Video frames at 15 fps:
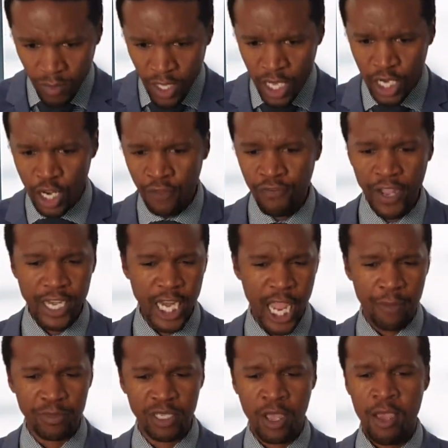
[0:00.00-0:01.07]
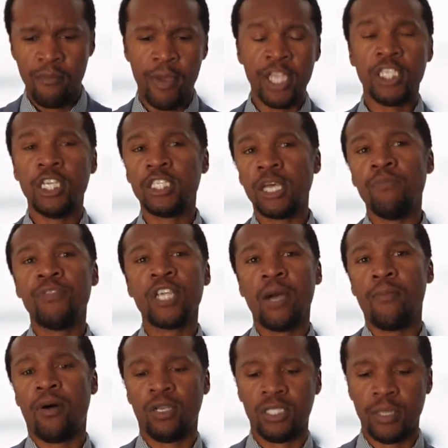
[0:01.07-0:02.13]
Learn their names. Mention something
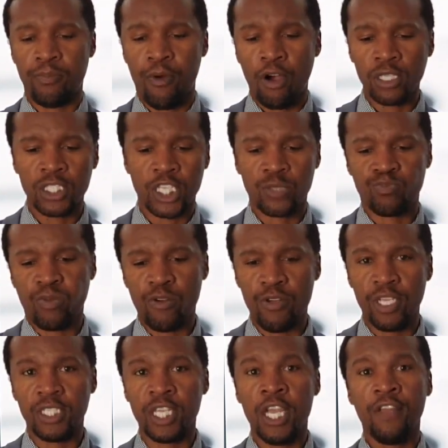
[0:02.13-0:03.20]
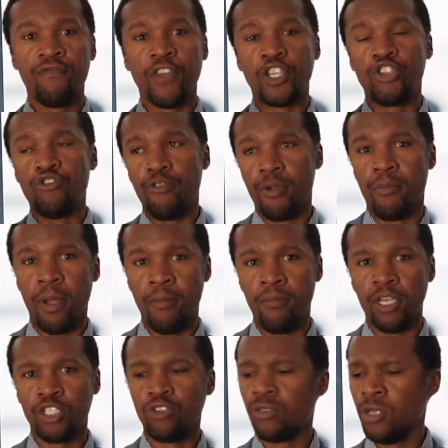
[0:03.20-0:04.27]
about the past experience that you
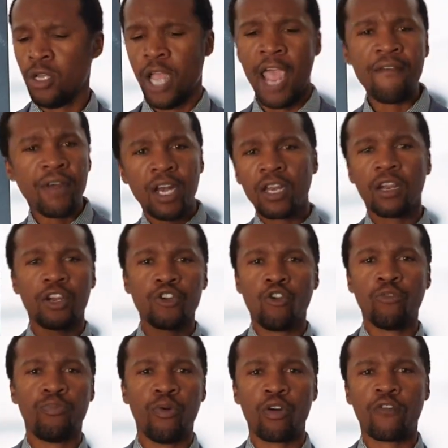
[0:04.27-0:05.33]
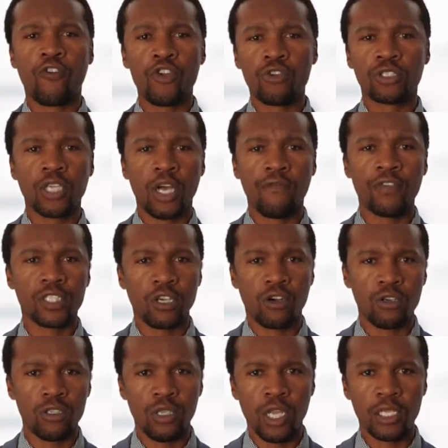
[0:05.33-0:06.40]
remember. So have a little notebook for yourself as a
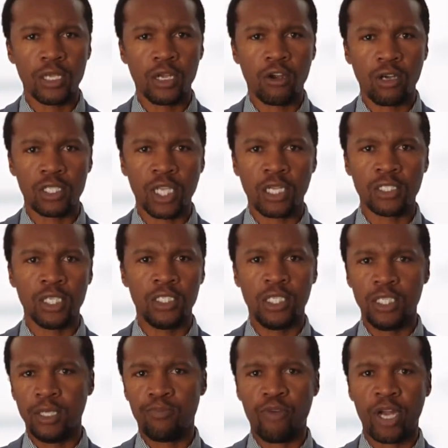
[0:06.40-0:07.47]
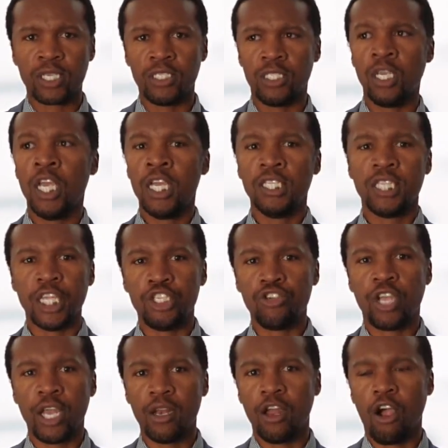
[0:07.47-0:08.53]
consultant in the practice that you
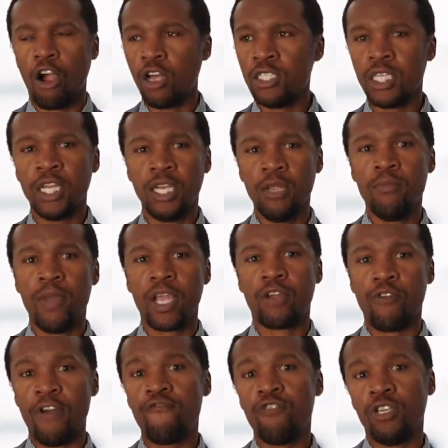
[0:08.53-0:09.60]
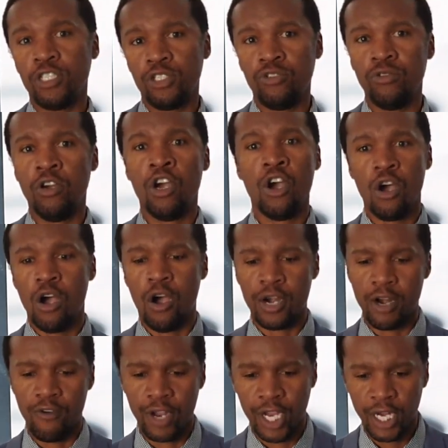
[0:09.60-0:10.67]
can constantly make reference to on
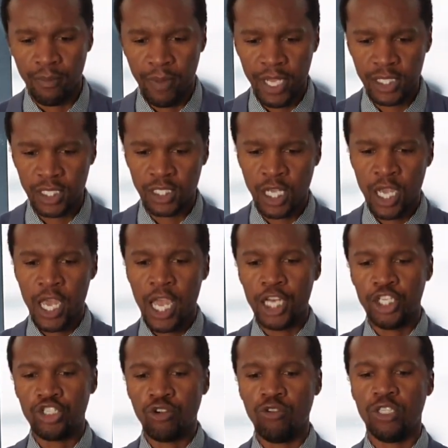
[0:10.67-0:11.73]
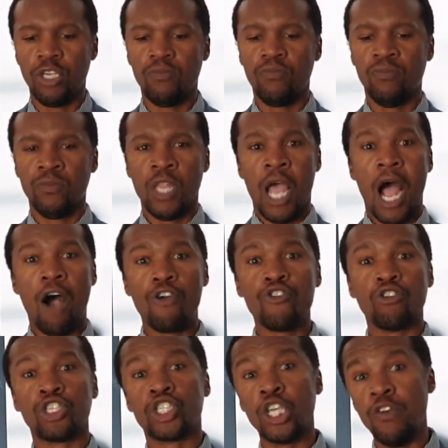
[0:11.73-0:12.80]
a regular basis, and show them how
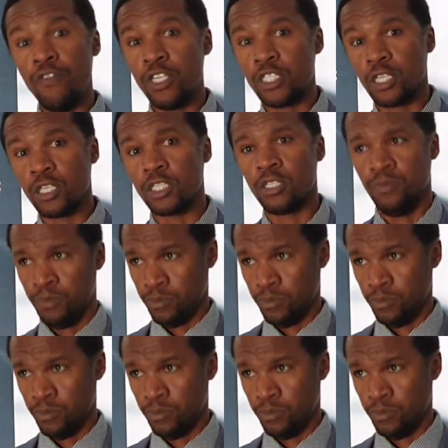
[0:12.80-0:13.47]
your services